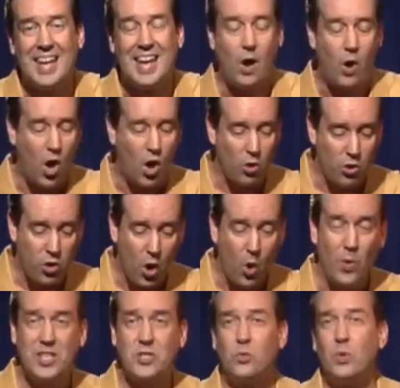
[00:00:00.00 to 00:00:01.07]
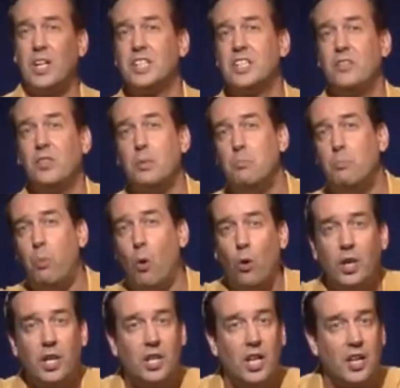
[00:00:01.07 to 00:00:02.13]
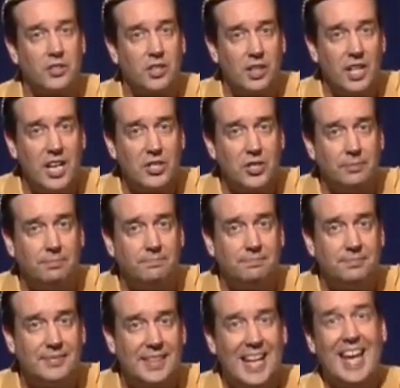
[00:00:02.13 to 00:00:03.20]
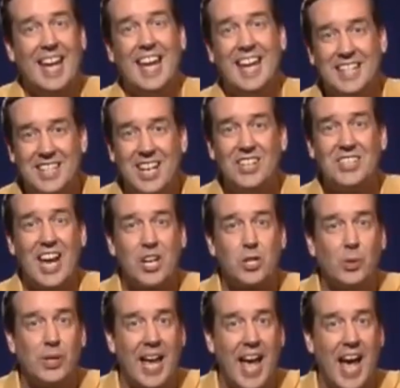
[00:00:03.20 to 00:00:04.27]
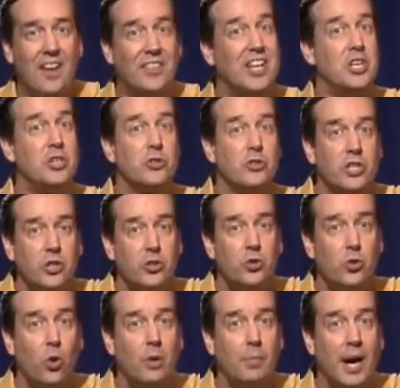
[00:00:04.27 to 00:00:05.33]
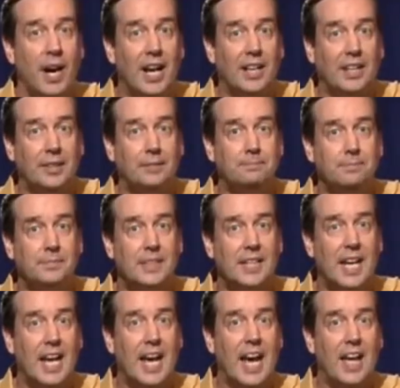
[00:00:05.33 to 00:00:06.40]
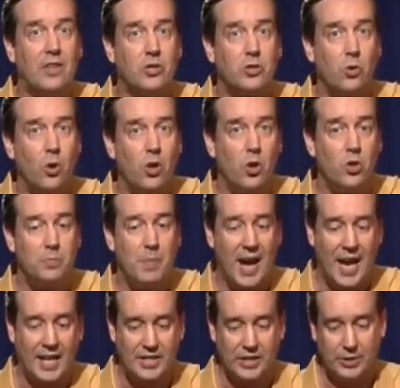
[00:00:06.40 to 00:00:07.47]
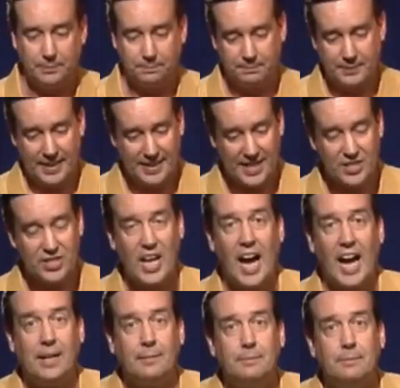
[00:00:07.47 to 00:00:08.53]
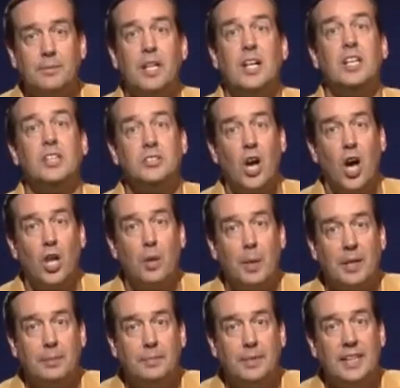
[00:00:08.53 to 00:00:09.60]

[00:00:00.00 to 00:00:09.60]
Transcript: Now, although it's a relatively boring constellation, it does actually have an interesting story behind it. And the story goes back to this guy, Ptolemy.